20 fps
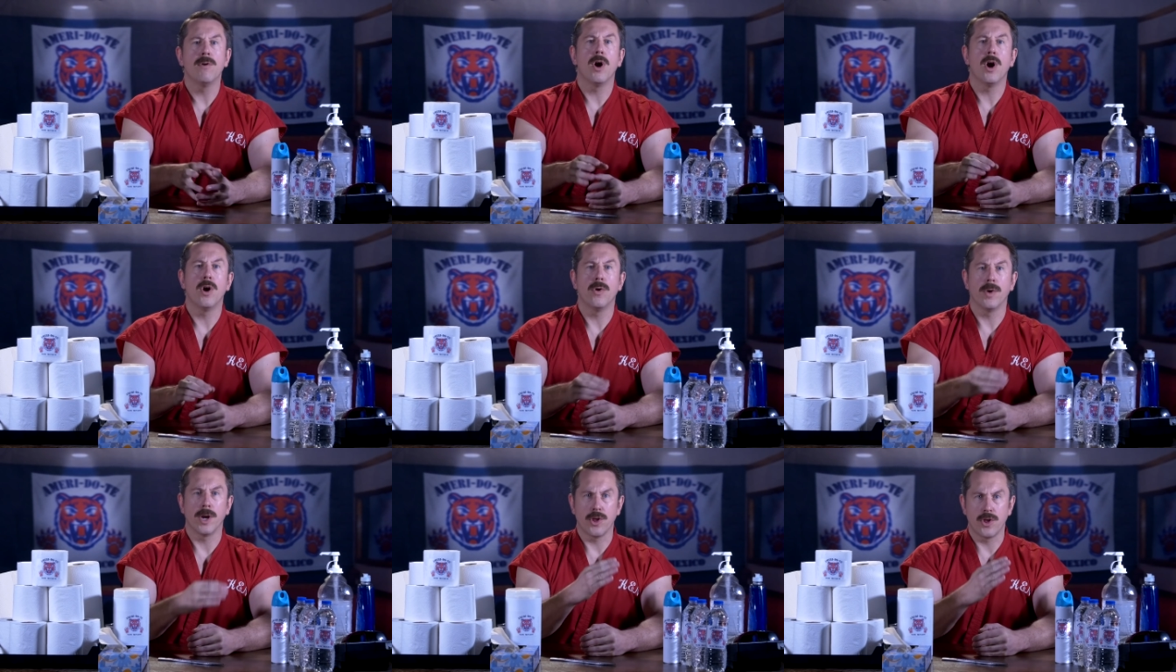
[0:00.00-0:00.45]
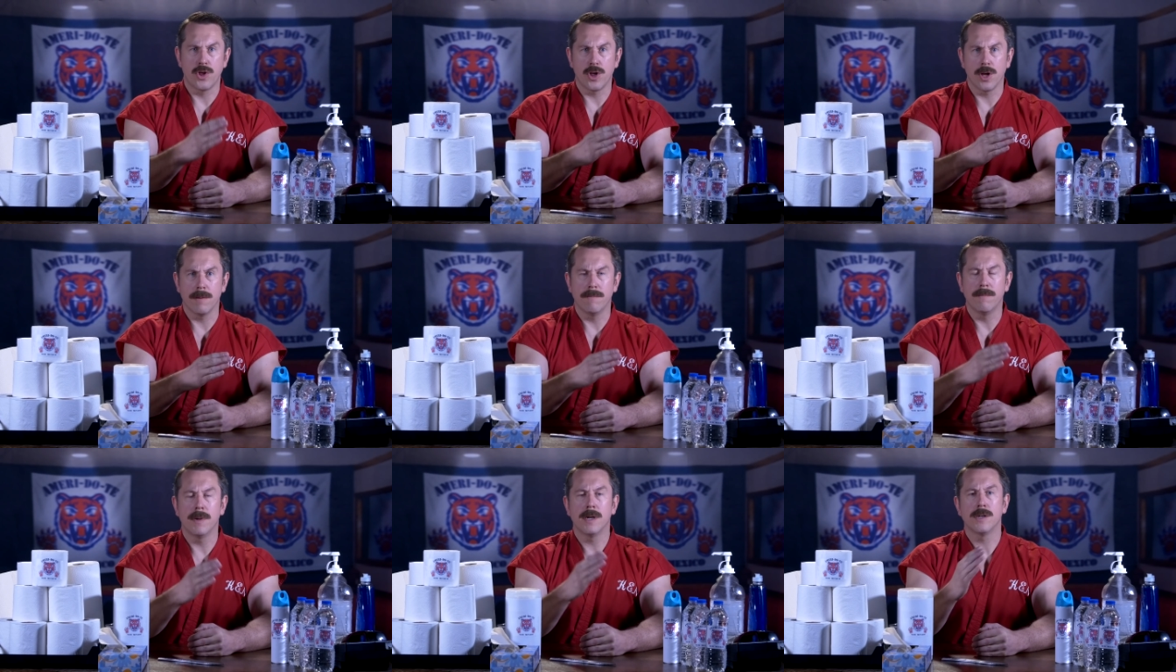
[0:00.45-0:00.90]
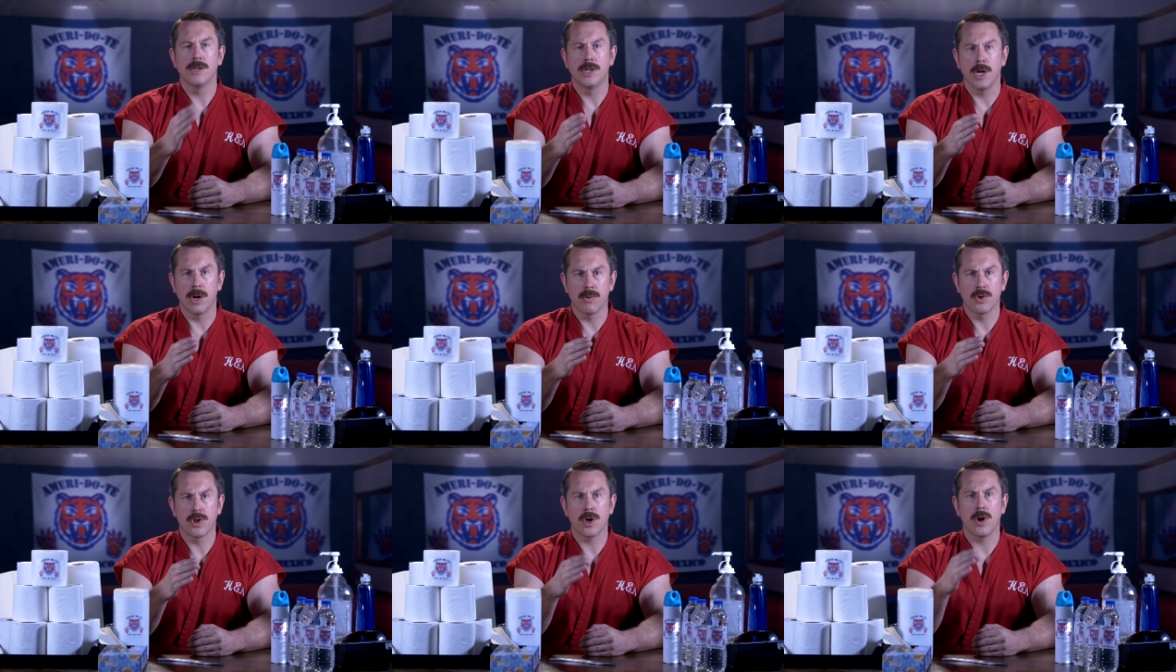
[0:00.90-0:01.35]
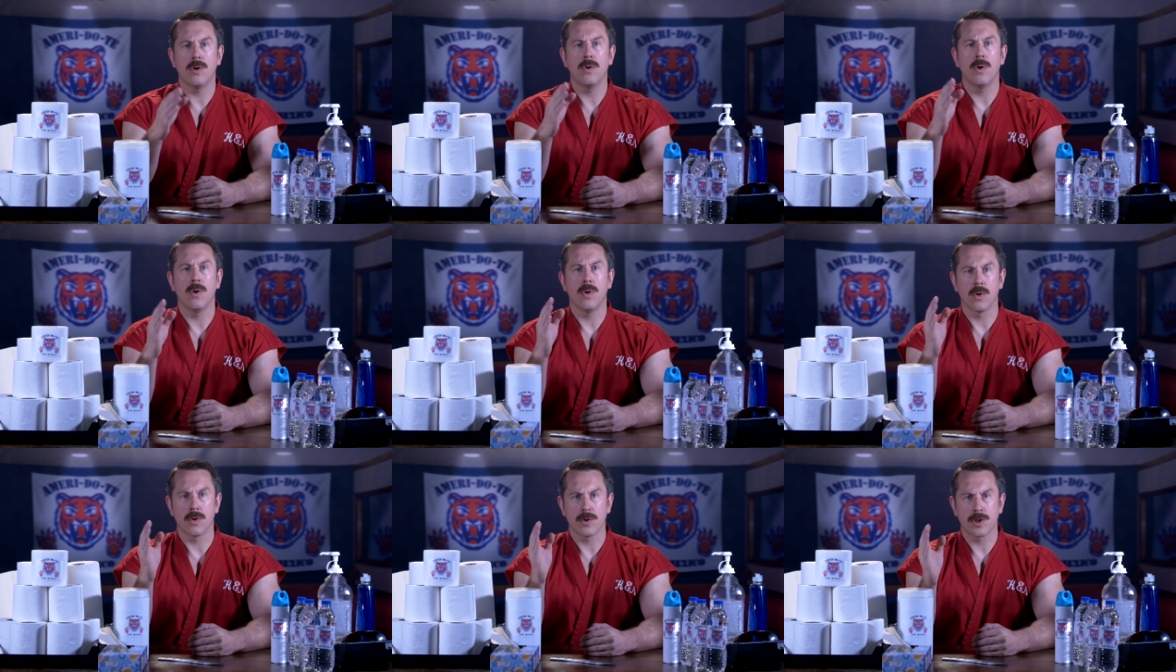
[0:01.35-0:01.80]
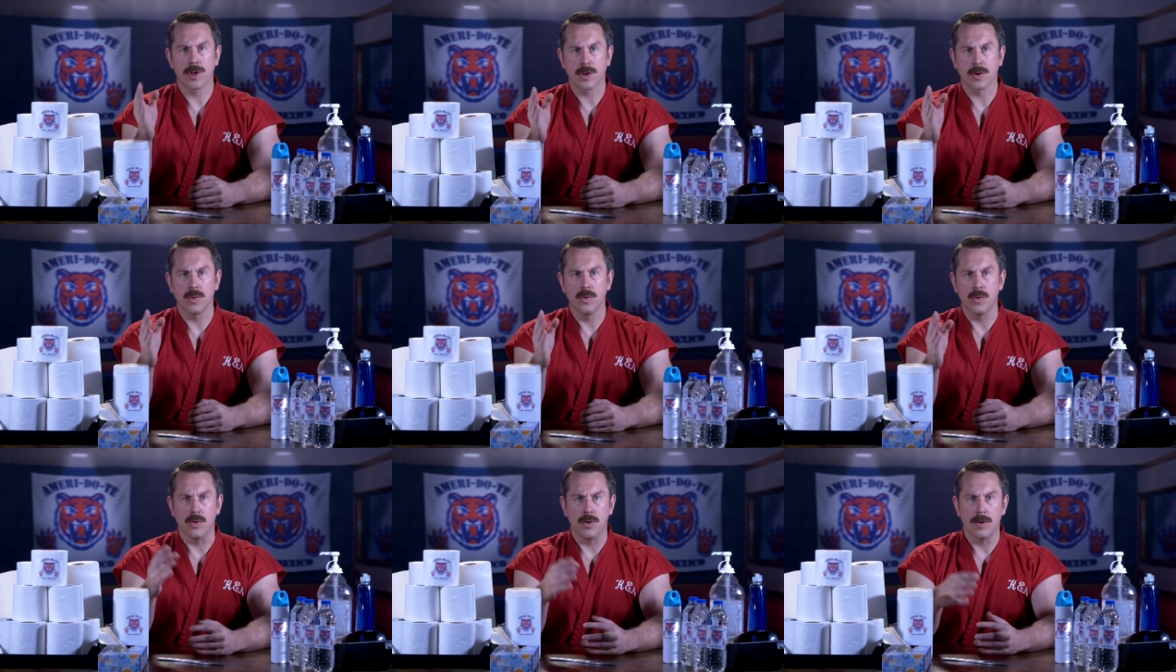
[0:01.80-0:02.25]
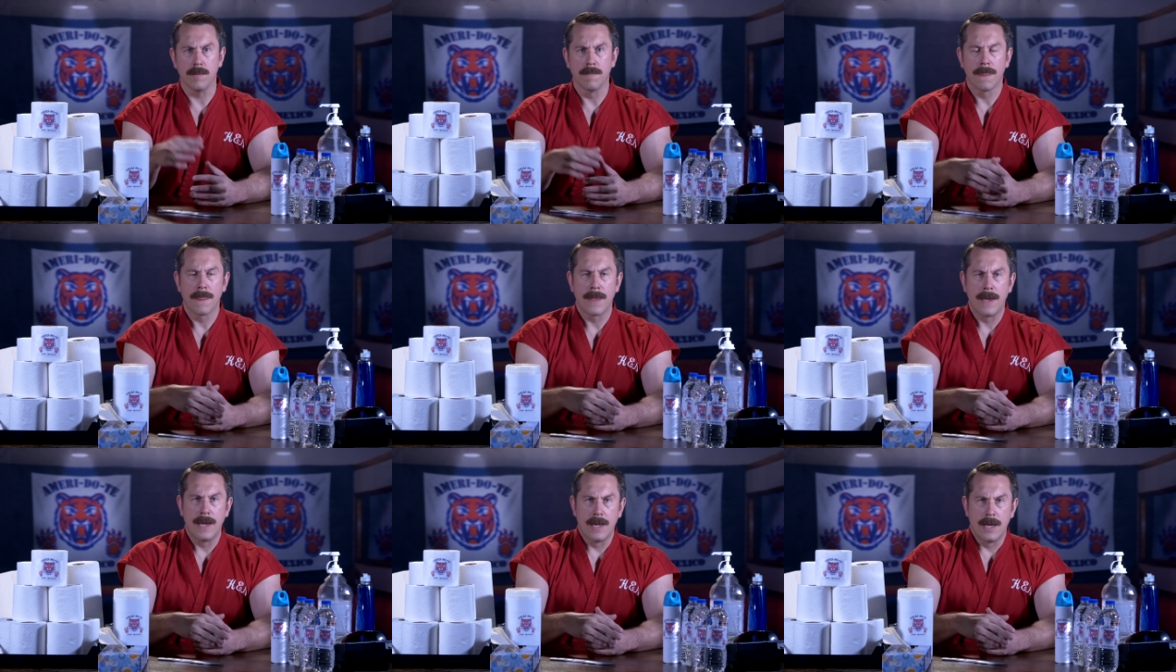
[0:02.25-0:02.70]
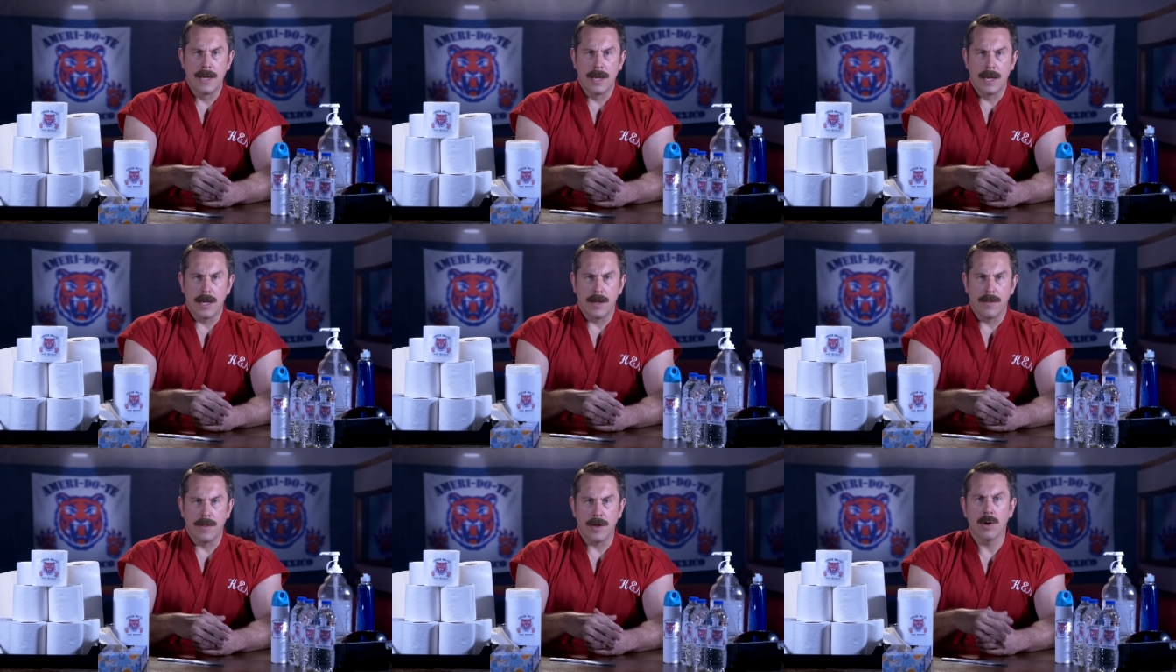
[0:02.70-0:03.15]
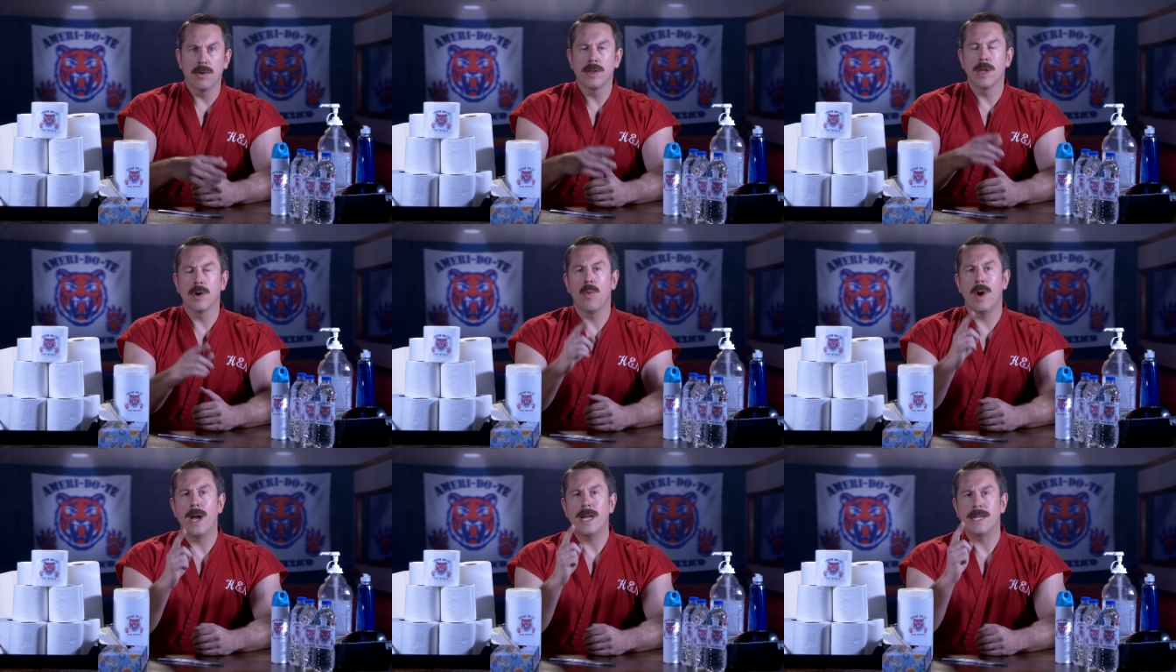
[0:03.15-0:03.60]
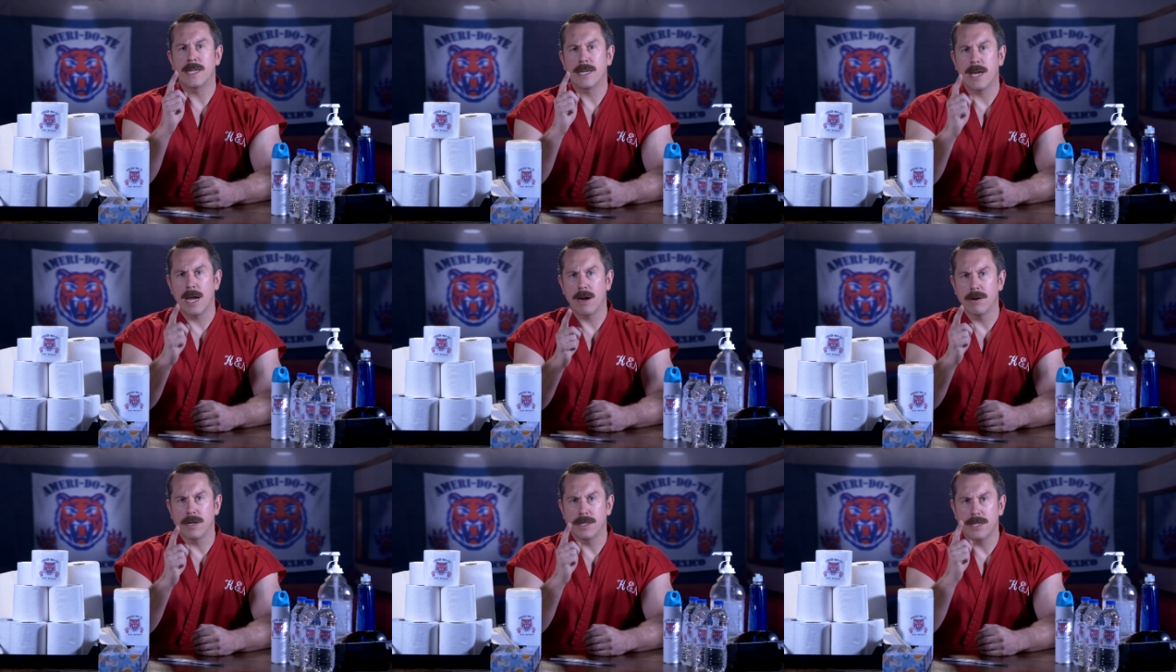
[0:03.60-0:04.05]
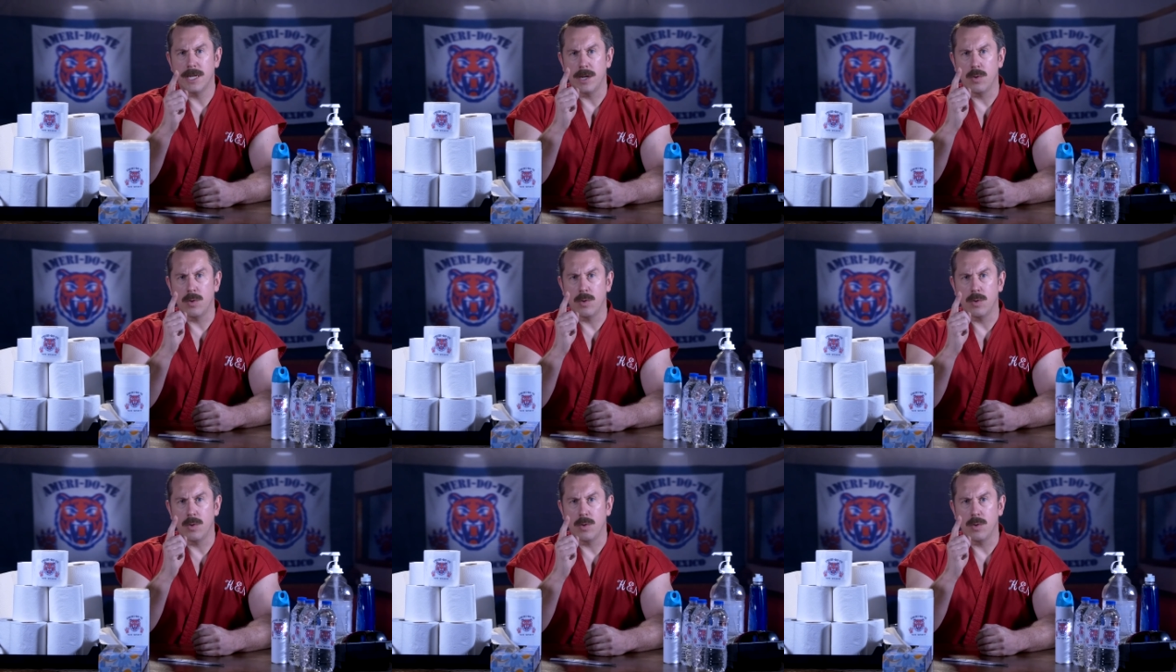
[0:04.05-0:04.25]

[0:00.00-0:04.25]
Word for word: own a gym, dojo, or school, the only way to guarantee